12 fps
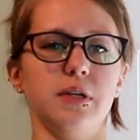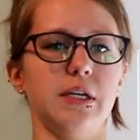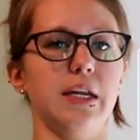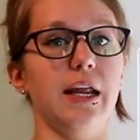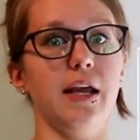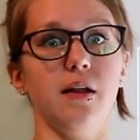and
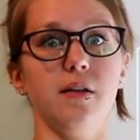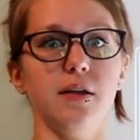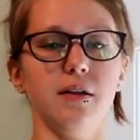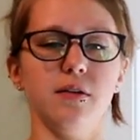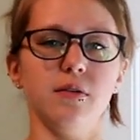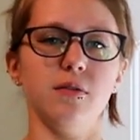an
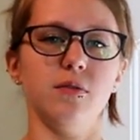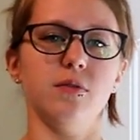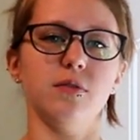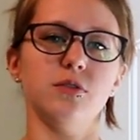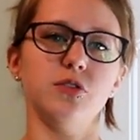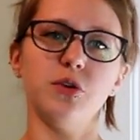anklet
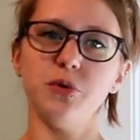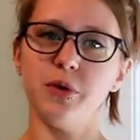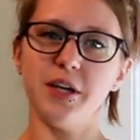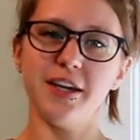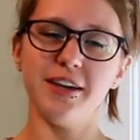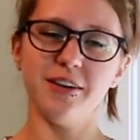or a toe
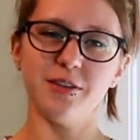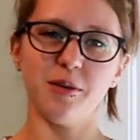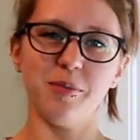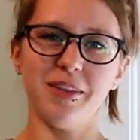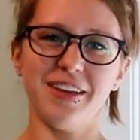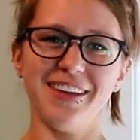ring or
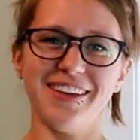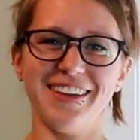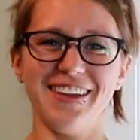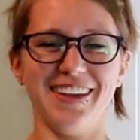something.